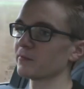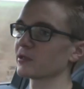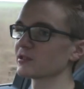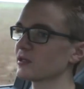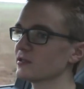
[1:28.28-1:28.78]

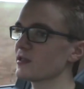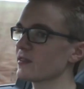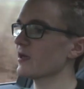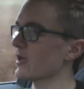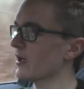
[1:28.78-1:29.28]
because under
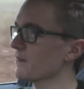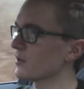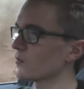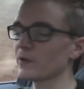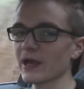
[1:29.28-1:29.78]
there
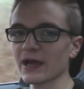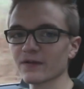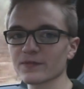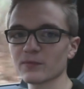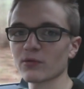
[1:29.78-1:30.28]
we
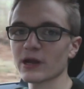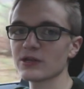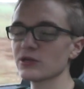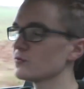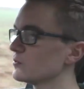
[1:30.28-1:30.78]
have the
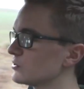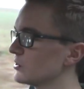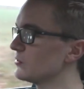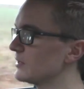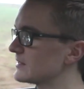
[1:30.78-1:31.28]
brand new
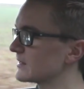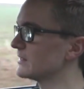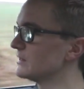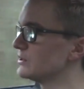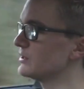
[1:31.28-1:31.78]
2-litre
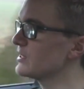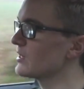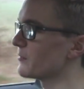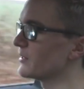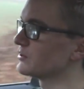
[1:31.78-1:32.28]

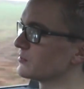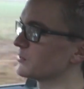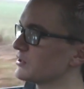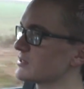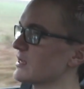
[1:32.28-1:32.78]
Ingeniun engine,
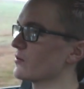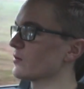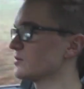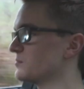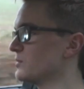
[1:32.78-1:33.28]
which is now
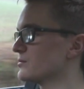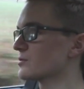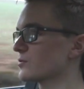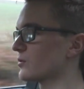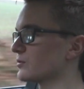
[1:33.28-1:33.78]
going to be used
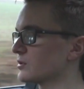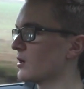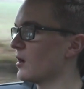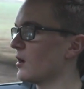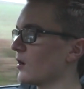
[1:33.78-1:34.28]
across
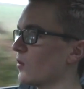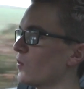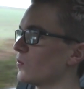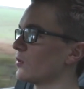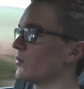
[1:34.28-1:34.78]
a
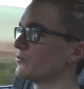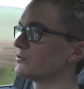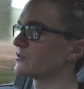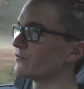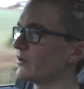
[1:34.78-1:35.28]
whole
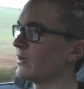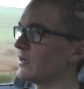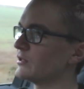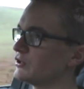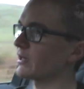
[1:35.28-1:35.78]
host of
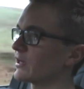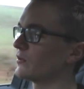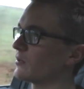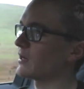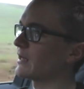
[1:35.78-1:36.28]

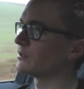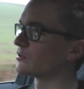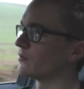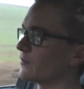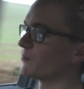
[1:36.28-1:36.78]
Jaguar Land
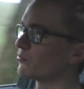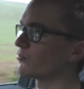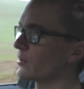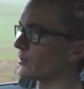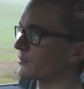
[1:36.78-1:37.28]
Rover
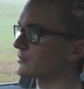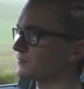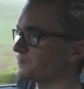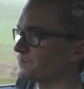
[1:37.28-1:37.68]
products.